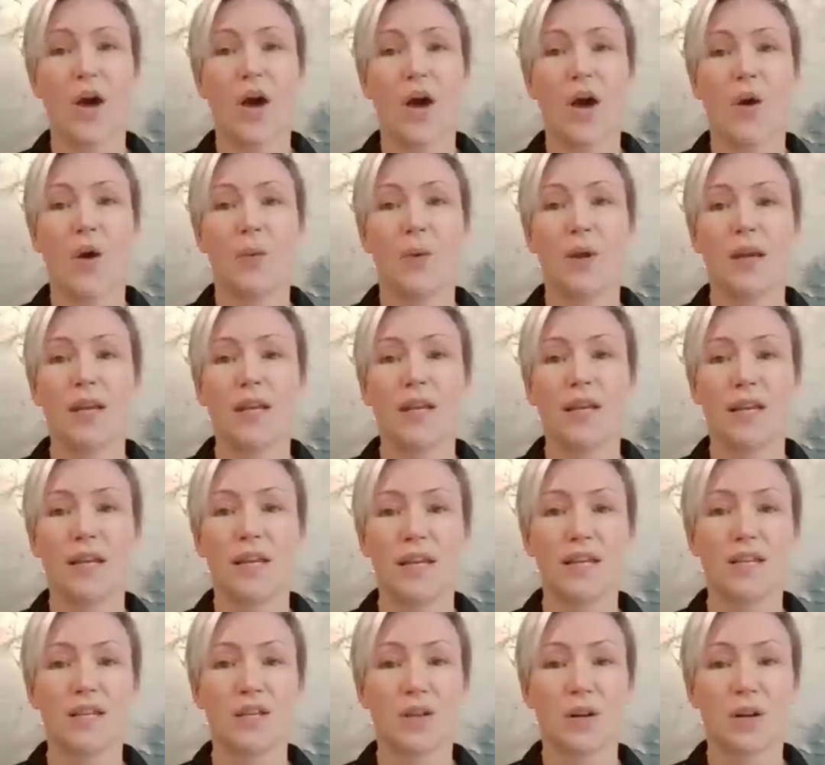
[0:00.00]
We
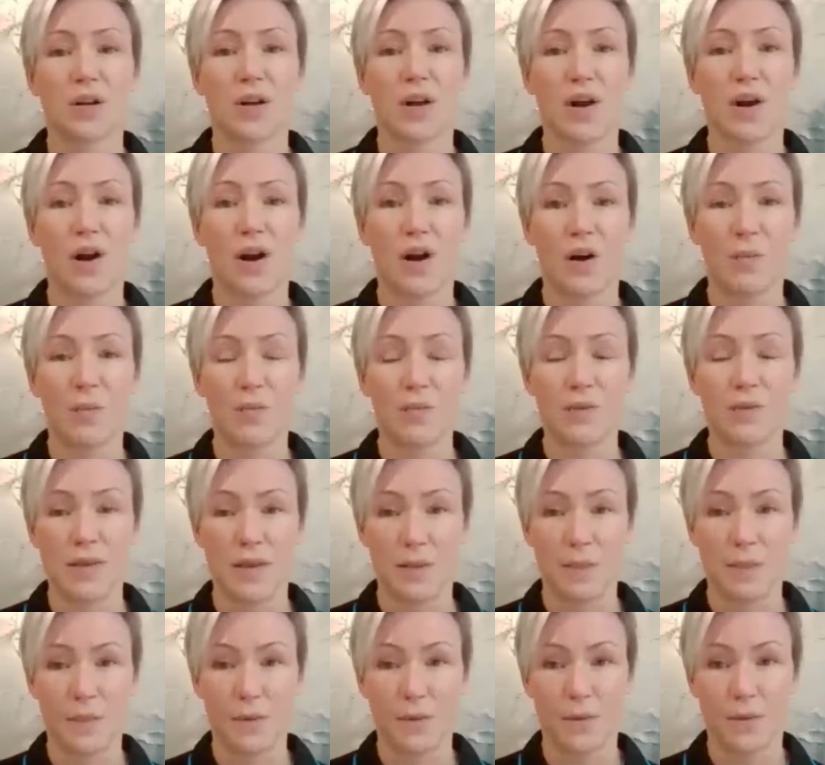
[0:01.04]
need carbs
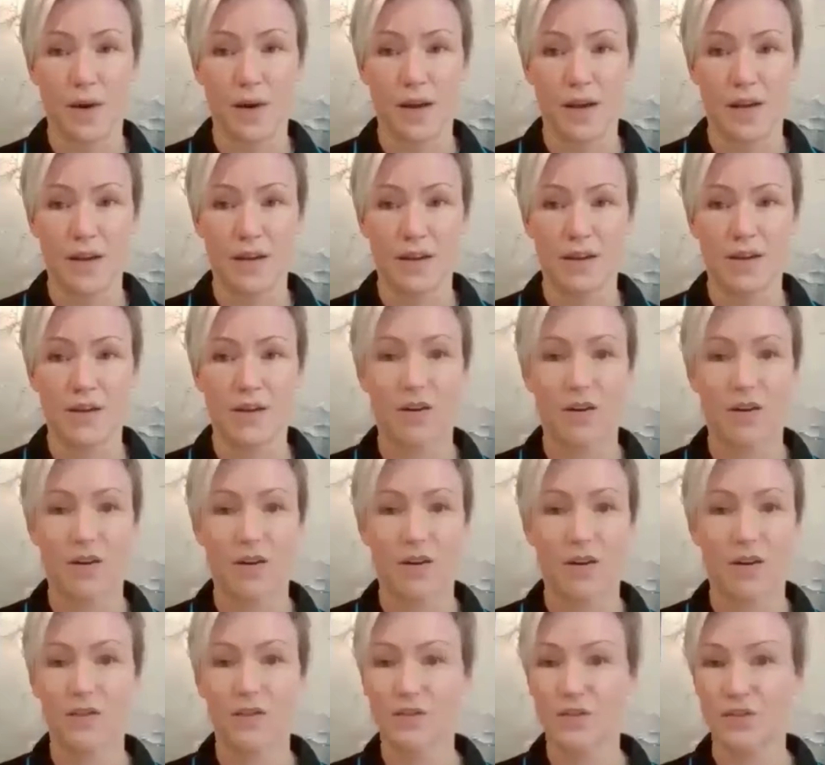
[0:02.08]
in the way
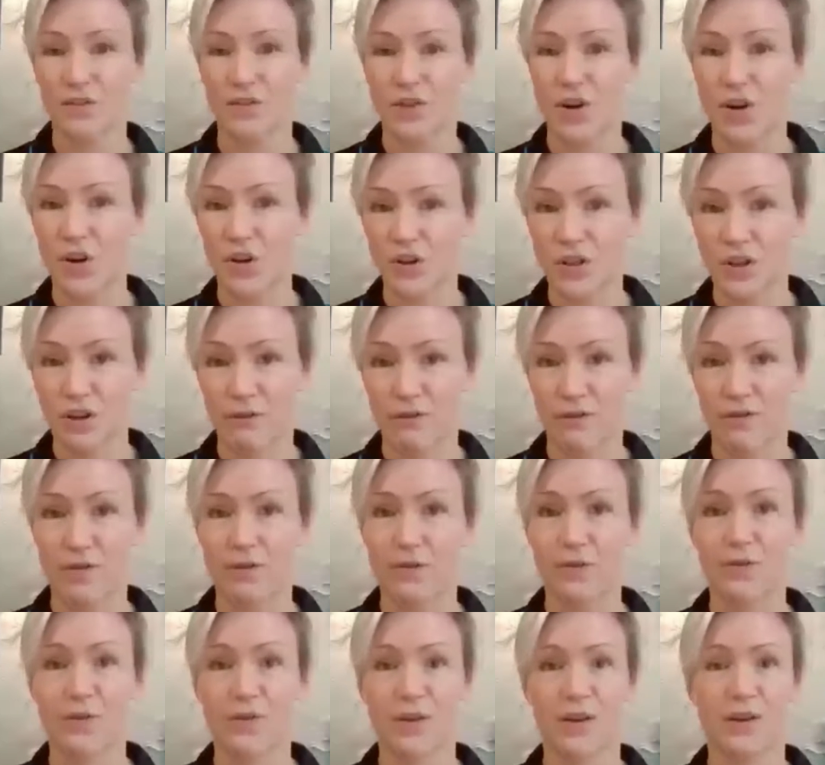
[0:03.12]
of starchy food.
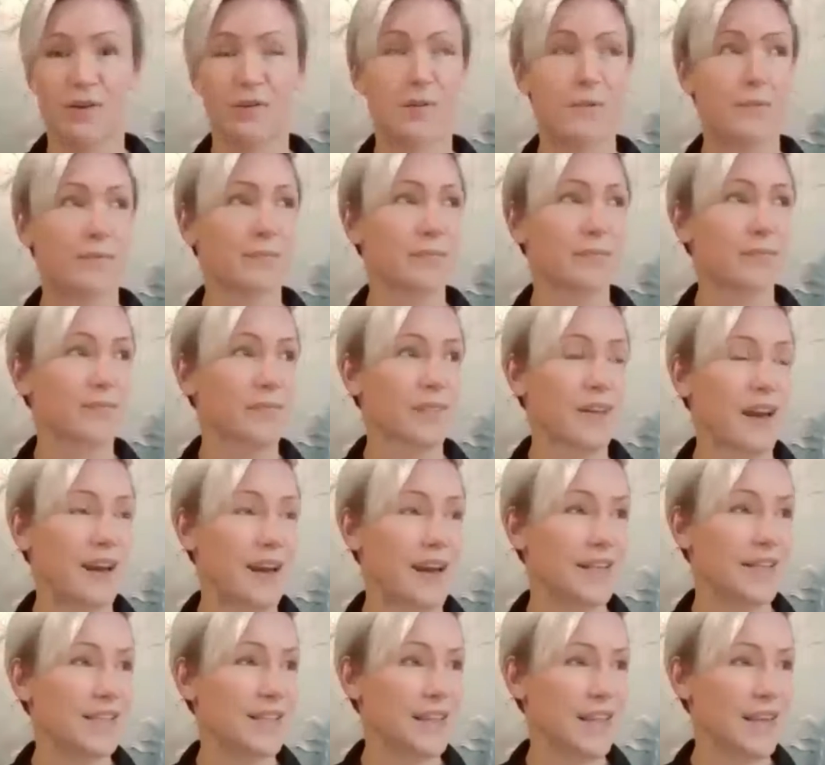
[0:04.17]
So I
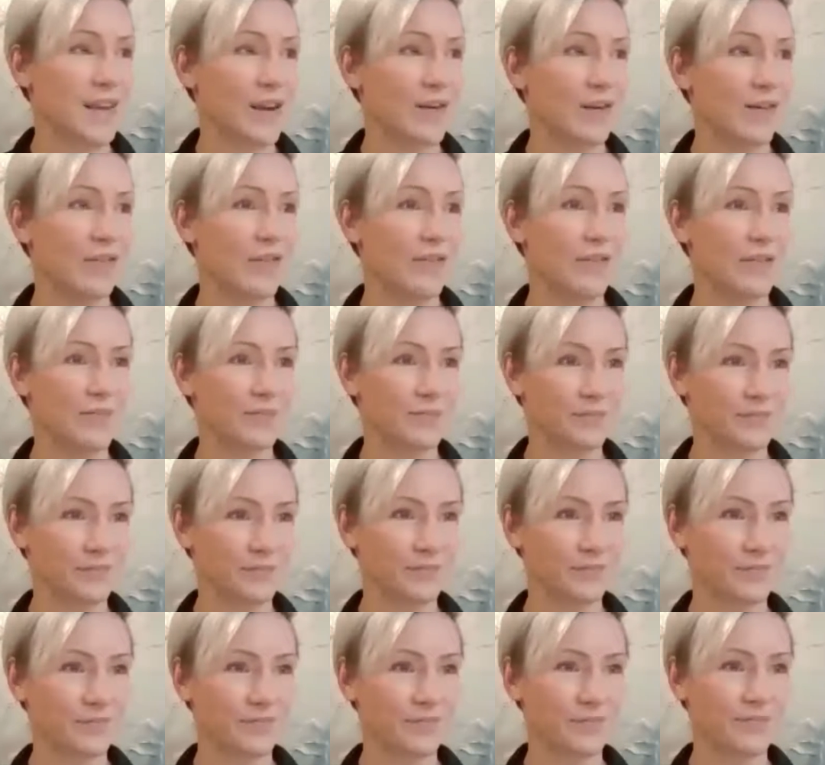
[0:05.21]
like to think of
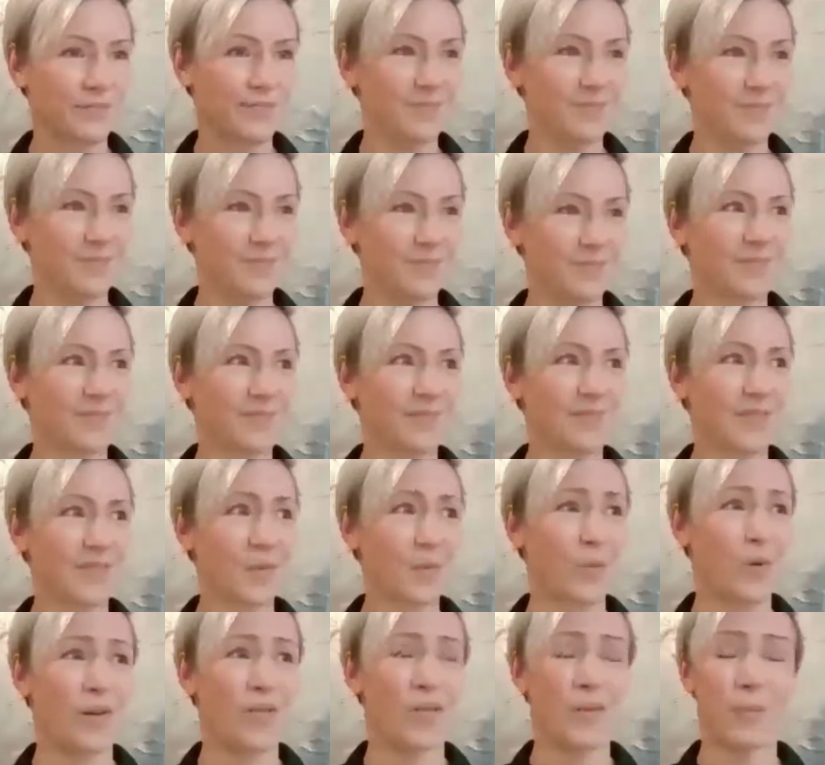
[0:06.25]

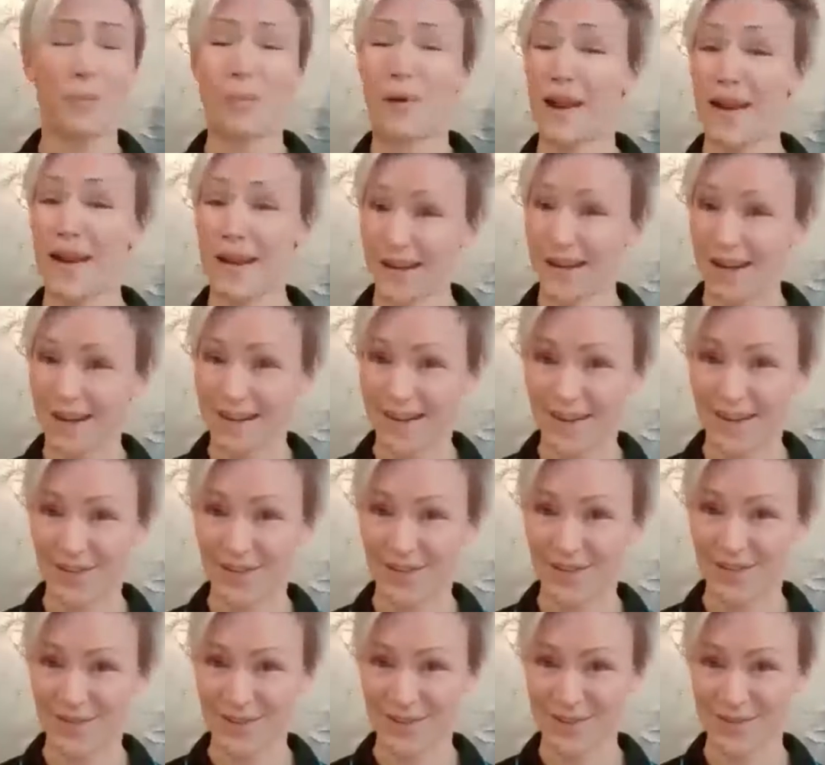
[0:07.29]
what the planet can give
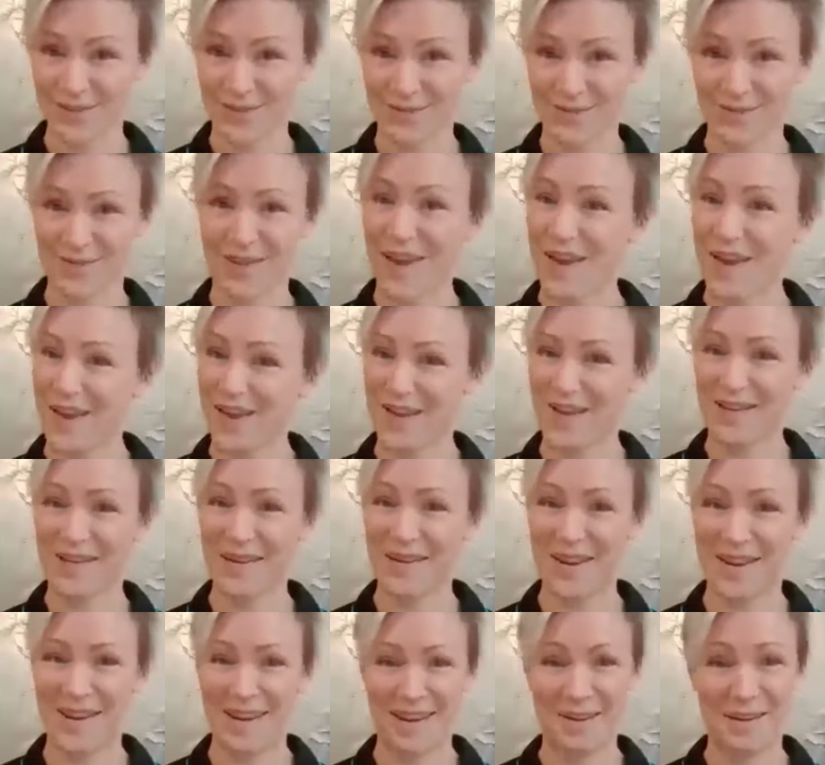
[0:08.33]
us
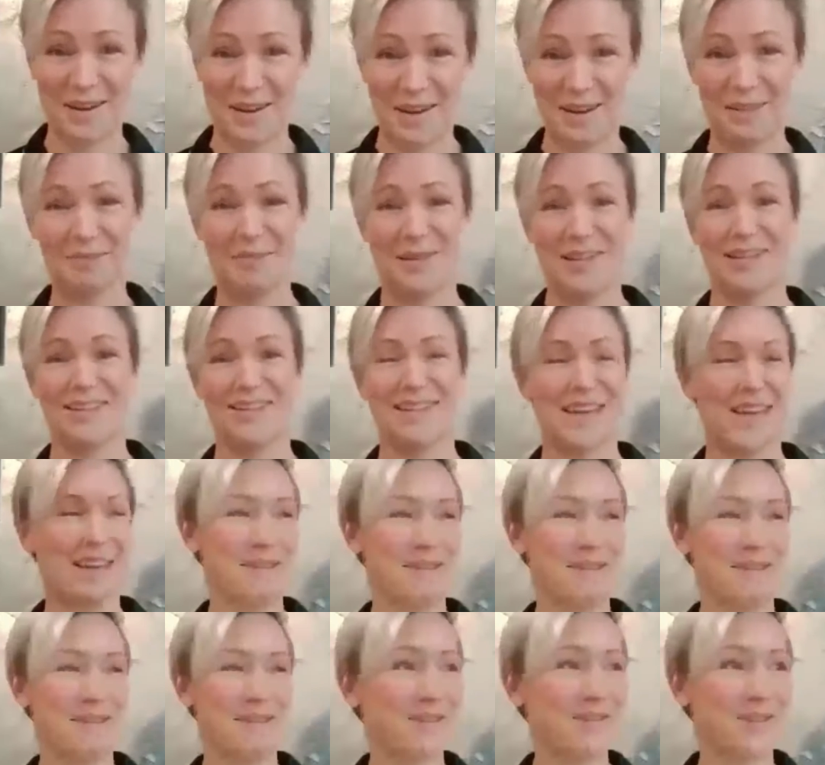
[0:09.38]
a little bit in
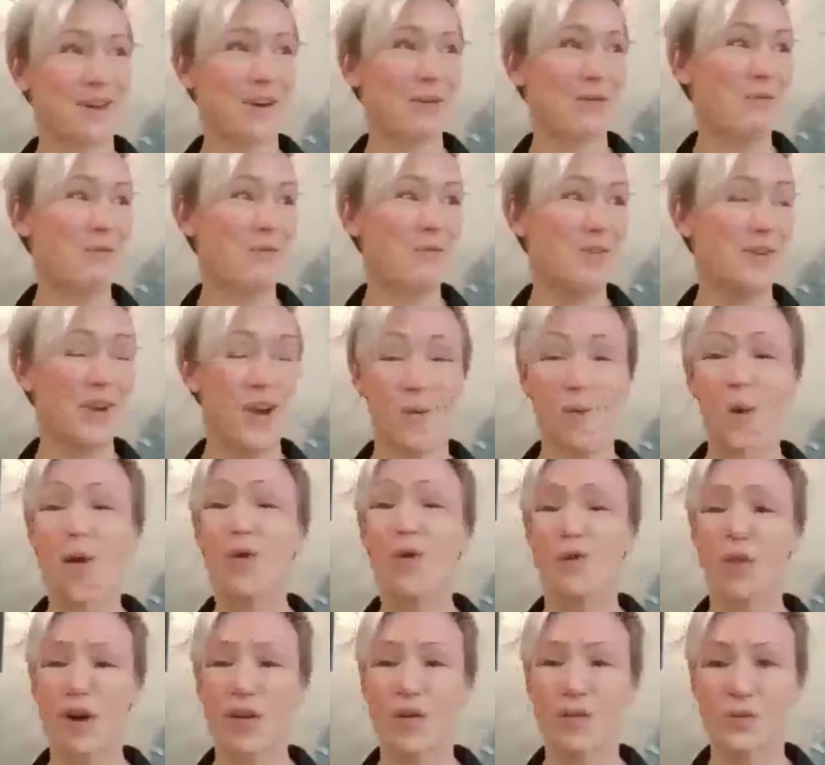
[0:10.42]
depth. So, you know, what
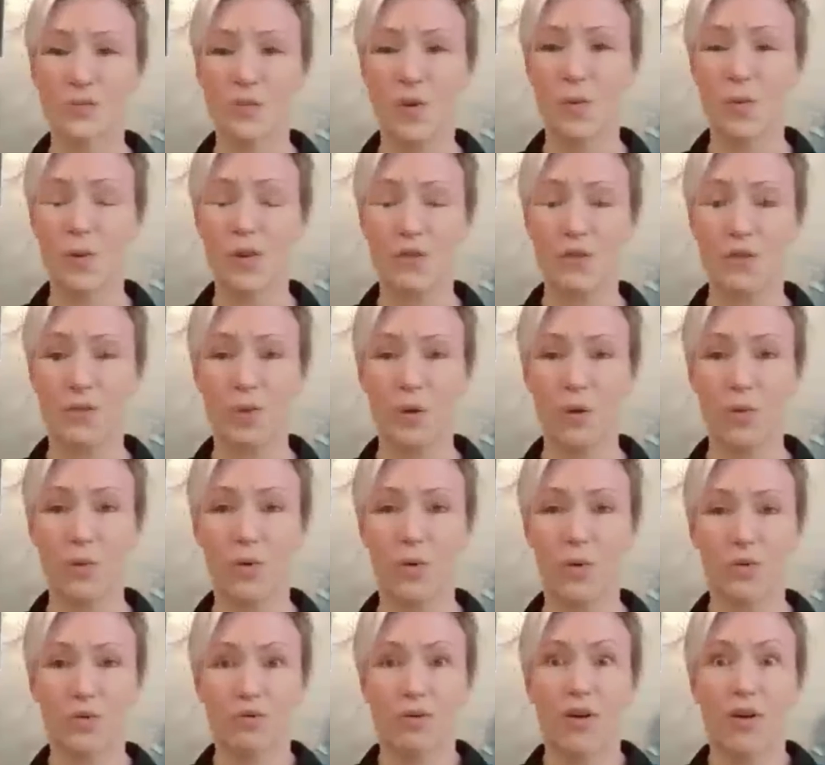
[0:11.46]
grows,
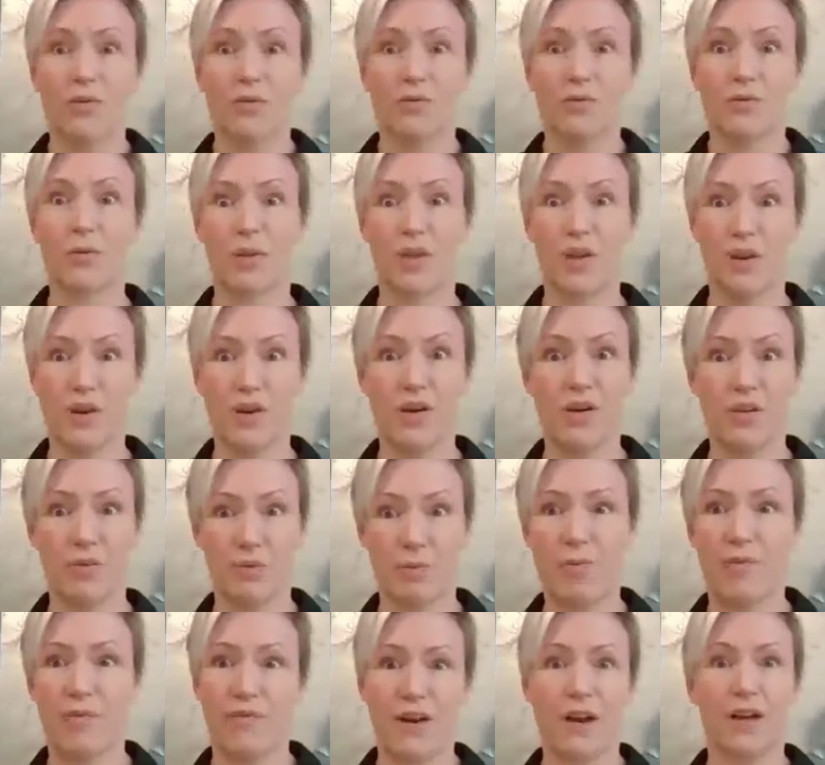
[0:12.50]
what grows, what the earth
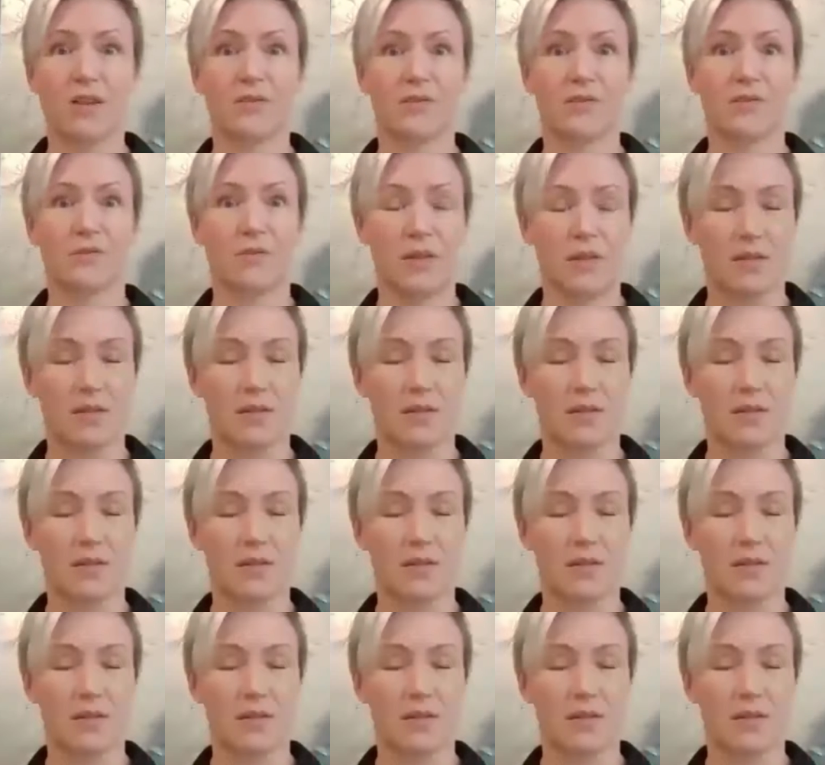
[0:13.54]
provides us with.